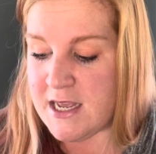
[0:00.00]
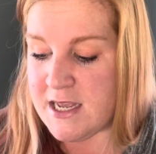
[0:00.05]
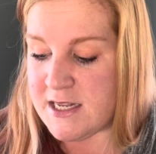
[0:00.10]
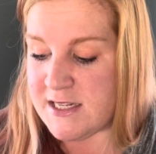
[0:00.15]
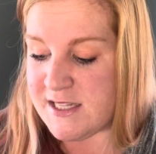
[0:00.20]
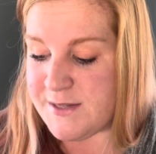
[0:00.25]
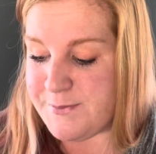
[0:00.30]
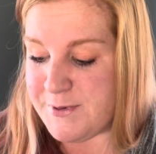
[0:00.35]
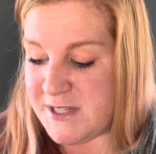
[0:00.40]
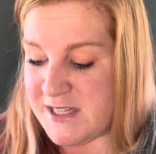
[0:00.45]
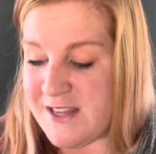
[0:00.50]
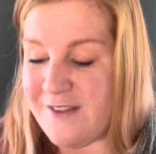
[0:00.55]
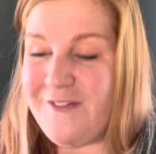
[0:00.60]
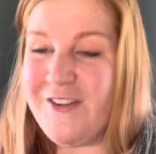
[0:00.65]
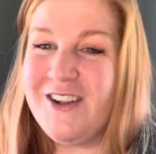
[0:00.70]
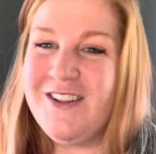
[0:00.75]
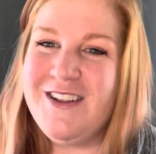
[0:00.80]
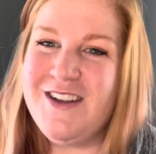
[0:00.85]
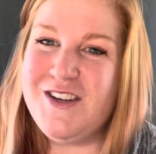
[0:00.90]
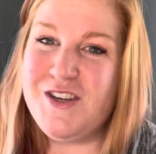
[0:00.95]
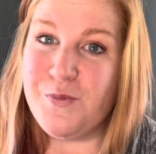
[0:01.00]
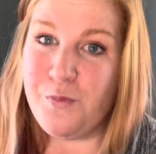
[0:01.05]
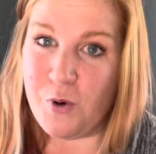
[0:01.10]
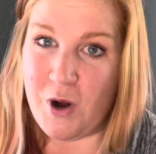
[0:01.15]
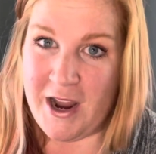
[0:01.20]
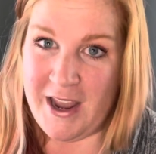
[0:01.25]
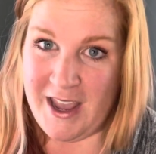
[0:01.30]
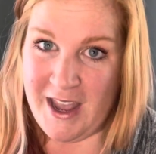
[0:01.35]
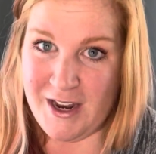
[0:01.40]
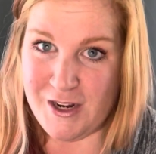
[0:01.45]
specifically to
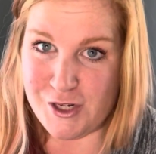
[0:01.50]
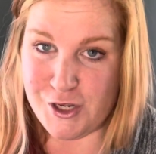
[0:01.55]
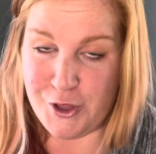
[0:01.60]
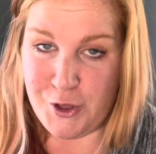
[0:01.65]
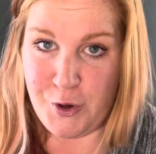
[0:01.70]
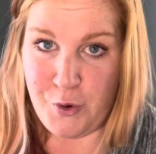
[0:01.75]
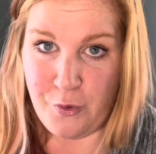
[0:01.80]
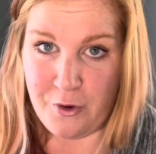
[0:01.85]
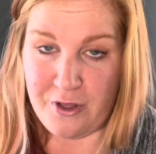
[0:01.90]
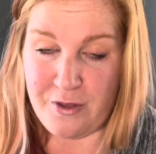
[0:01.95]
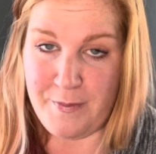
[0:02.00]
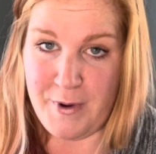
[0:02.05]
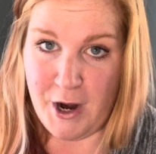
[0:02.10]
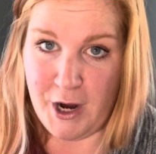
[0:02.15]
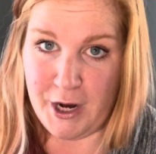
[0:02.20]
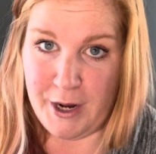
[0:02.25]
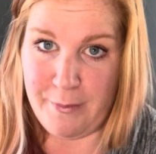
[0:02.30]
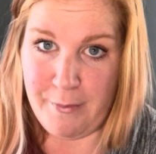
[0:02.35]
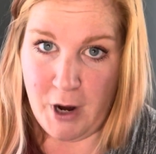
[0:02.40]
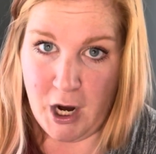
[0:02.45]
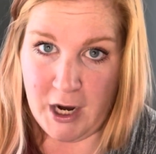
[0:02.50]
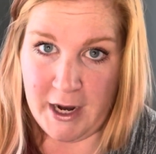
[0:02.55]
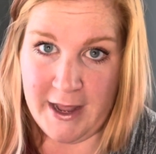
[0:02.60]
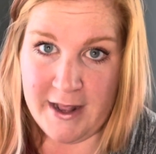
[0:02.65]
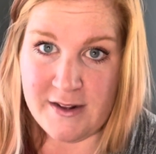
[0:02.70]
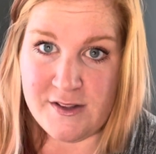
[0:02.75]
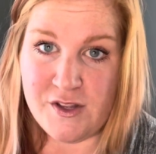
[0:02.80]
break into the North American market.